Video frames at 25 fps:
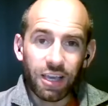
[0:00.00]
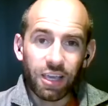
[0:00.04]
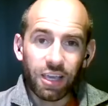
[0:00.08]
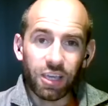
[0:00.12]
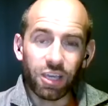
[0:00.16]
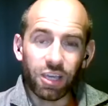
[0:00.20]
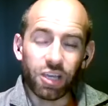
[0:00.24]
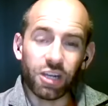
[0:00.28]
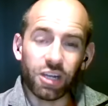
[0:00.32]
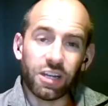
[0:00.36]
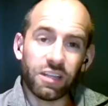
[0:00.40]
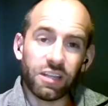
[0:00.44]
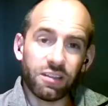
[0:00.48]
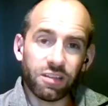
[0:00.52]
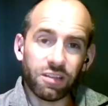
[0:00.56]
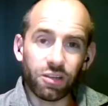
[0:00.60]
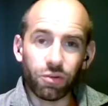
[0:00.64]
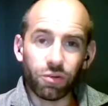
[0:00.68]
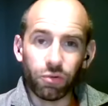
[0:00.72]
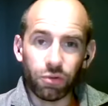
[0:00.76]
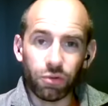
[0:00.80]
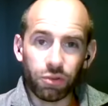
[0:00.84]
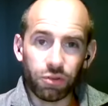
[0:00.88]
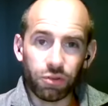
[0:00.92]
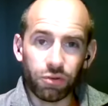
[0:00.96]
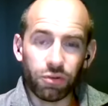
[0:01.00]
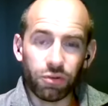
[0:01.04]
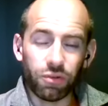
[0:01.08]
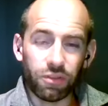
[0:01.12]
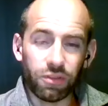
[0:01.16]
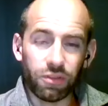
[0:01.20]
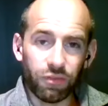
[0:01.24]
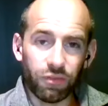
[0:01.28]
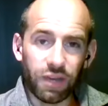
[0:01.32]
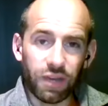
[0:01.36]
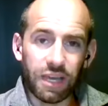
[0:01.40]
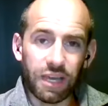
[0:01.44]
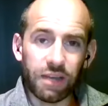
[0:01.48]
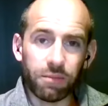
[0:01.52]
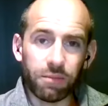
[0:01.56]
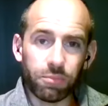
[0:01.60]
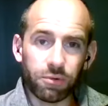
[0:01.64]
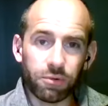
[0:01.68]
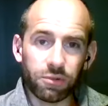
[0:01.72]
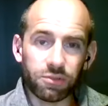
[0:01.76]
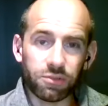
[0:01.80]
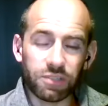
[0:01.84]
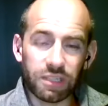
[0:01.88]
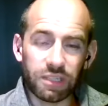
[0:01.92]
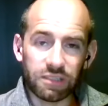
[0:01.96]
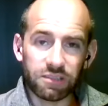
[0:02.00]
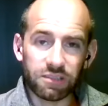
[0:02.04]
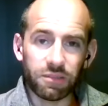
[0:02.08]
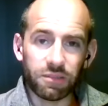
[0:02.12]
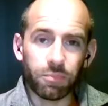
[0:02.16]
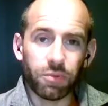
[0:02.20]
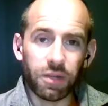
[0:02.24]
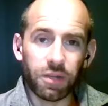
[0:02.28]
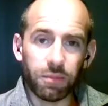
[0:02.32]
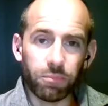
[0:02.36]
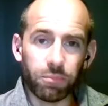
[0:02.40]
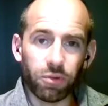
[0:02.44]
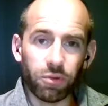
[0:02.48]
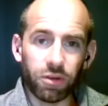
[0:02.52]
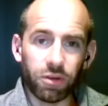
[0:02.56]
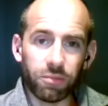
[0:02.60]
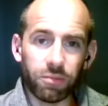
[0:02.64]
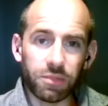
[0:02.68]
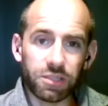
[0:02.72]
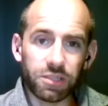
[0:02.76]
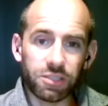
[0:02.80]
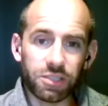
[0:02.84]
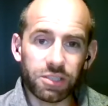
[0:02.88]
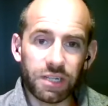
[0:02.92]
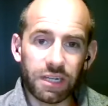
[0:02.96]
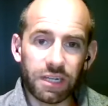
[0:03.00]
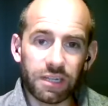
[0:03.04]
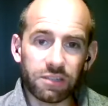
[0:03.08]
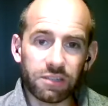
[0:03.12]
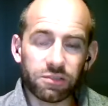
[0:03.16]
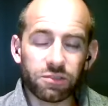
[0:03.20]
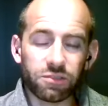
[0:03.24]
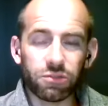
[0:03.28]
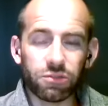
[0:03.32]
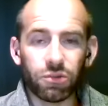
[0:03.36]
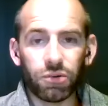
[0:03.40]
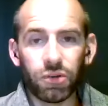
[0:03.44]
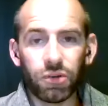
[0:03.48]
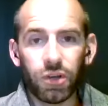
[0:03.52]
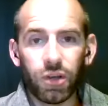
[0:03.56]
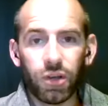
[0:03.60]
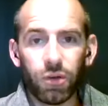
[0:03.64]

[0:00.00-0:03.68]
you need to go through the vetting process, the pre-employment check. So